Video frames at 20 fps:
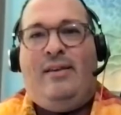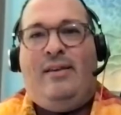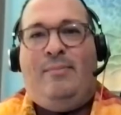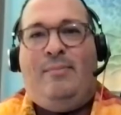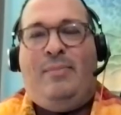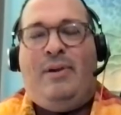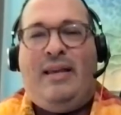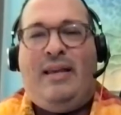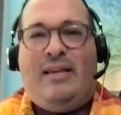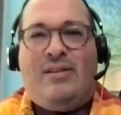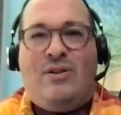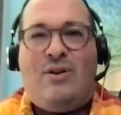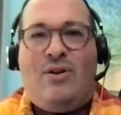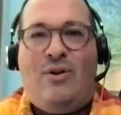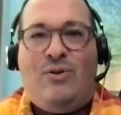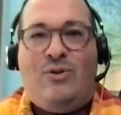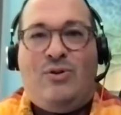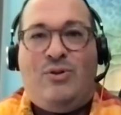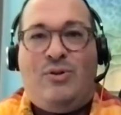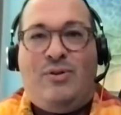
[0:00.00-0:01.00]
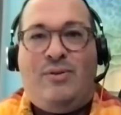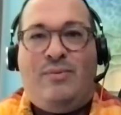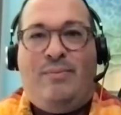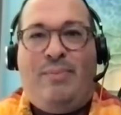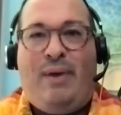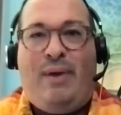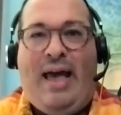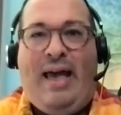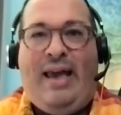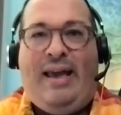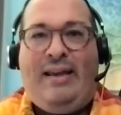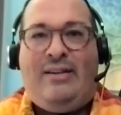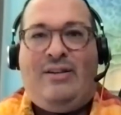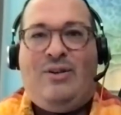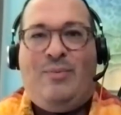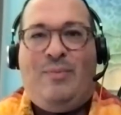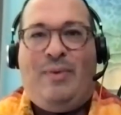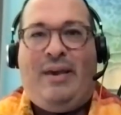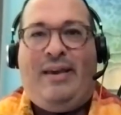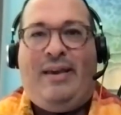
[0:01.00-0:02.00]
But he is close by to
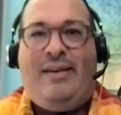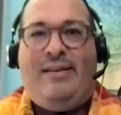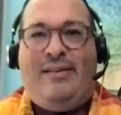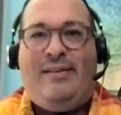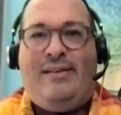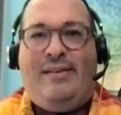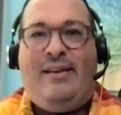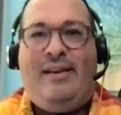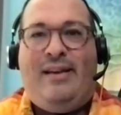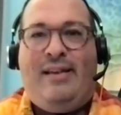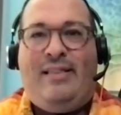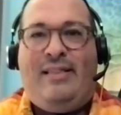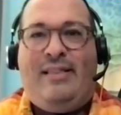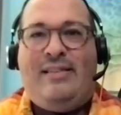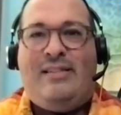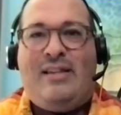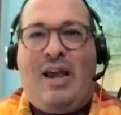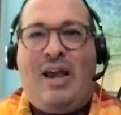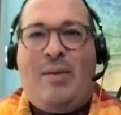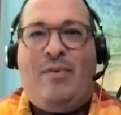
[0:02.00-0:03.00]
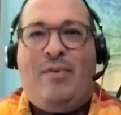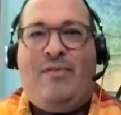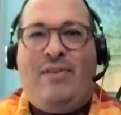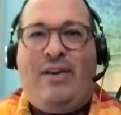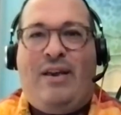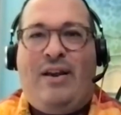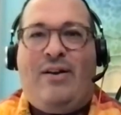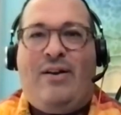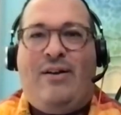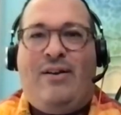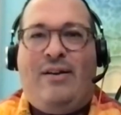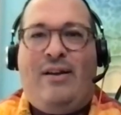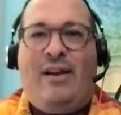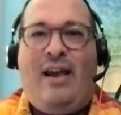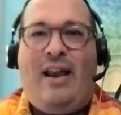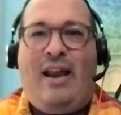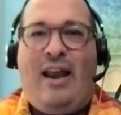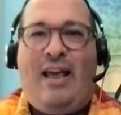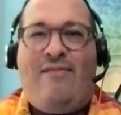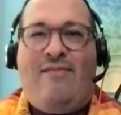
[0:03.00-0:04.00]
me at this time of year,
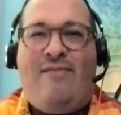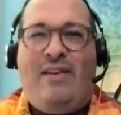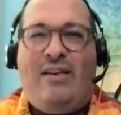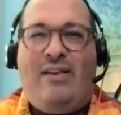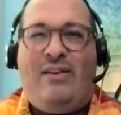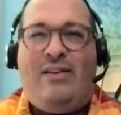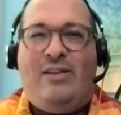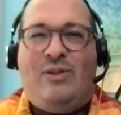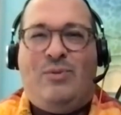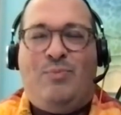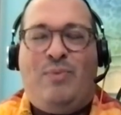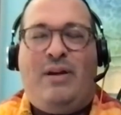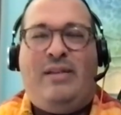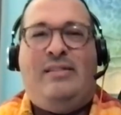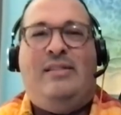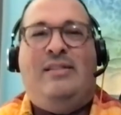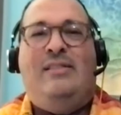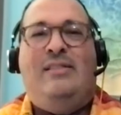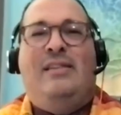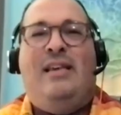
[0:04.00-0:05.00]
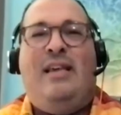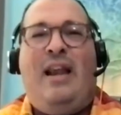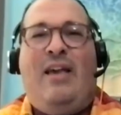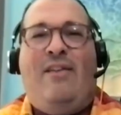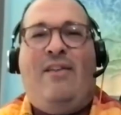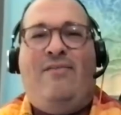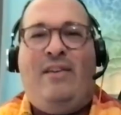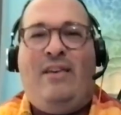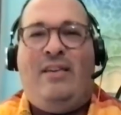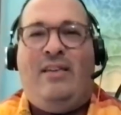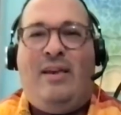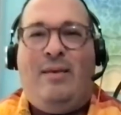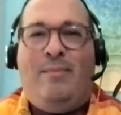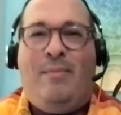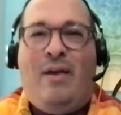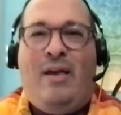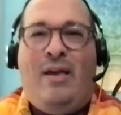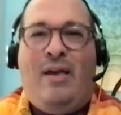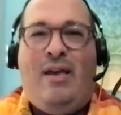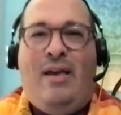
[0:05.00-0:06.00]
and I feel his presence, and I feel him
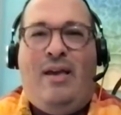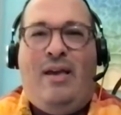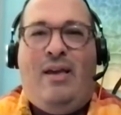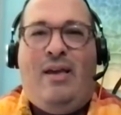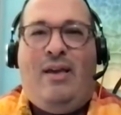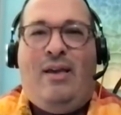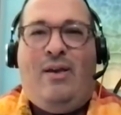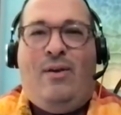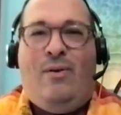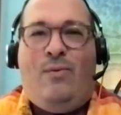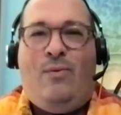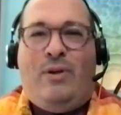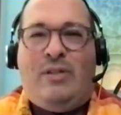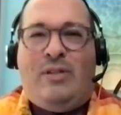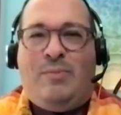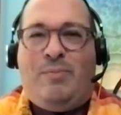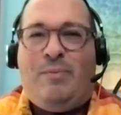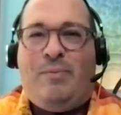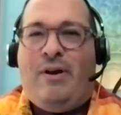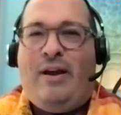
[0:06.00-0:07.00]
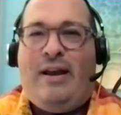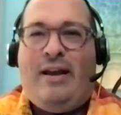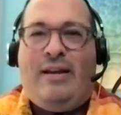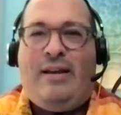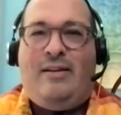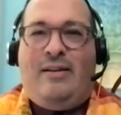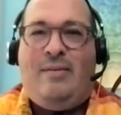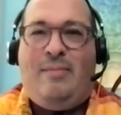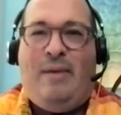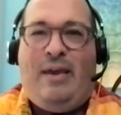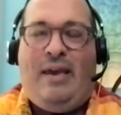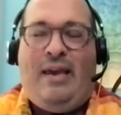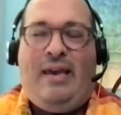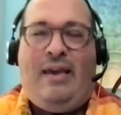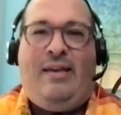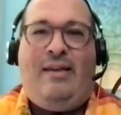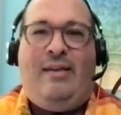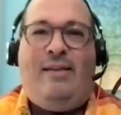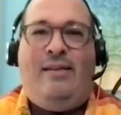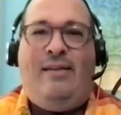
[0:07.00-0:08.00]
whispering to
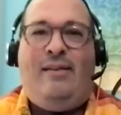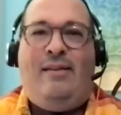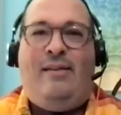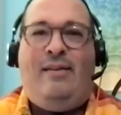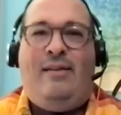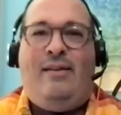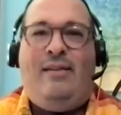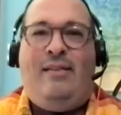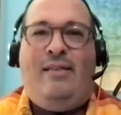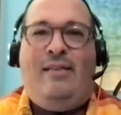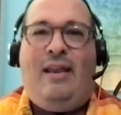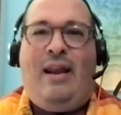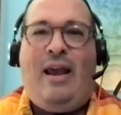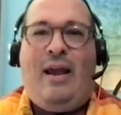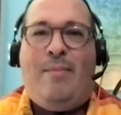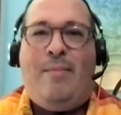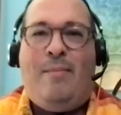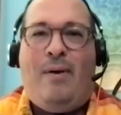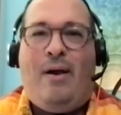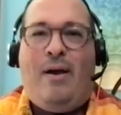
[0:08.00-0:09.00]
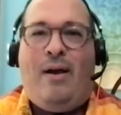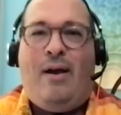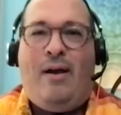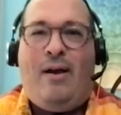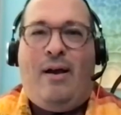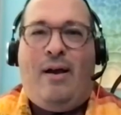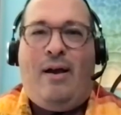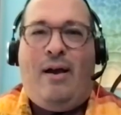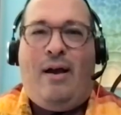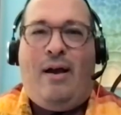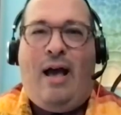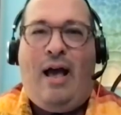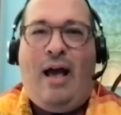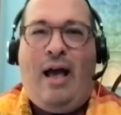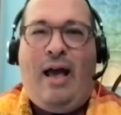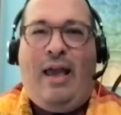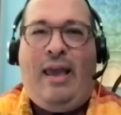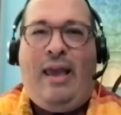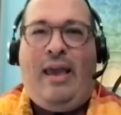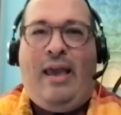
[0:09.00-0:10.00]
me that I am,
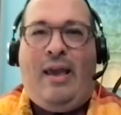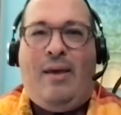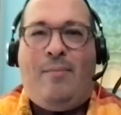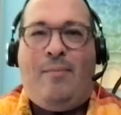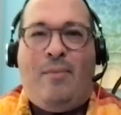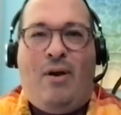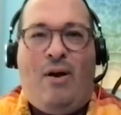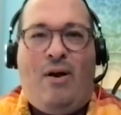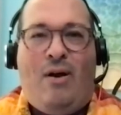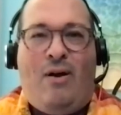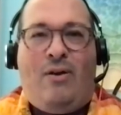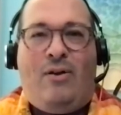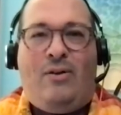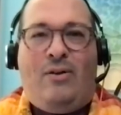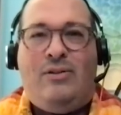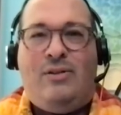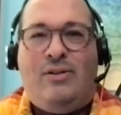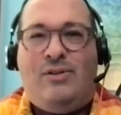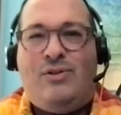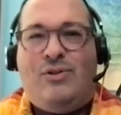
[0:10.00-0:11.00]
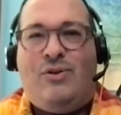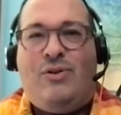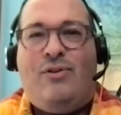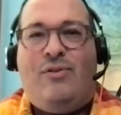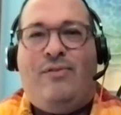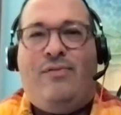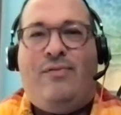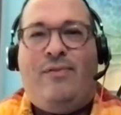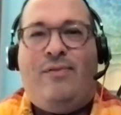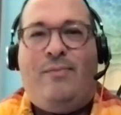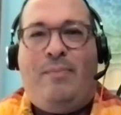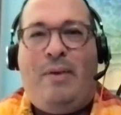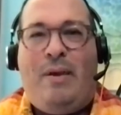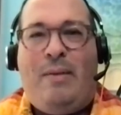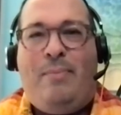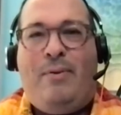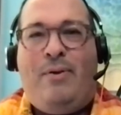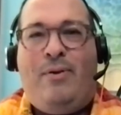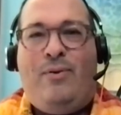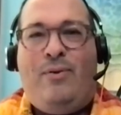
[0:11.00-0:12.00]
I am called to serve
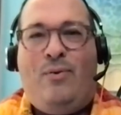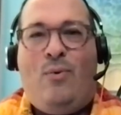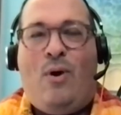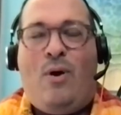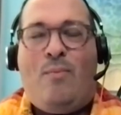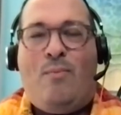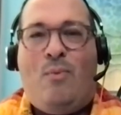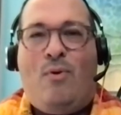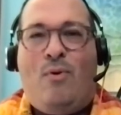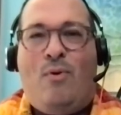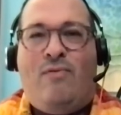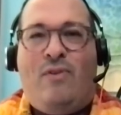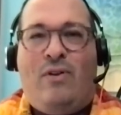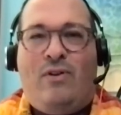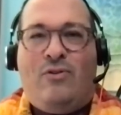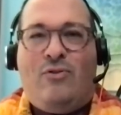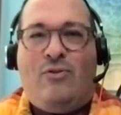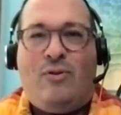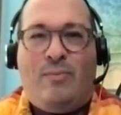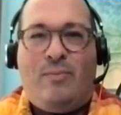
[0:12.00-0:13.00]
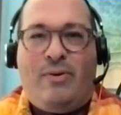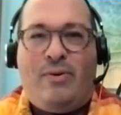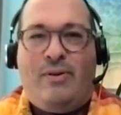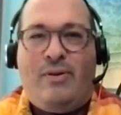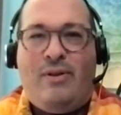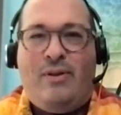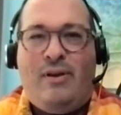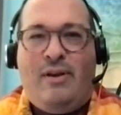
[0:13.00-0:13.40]
people who are more vulnerable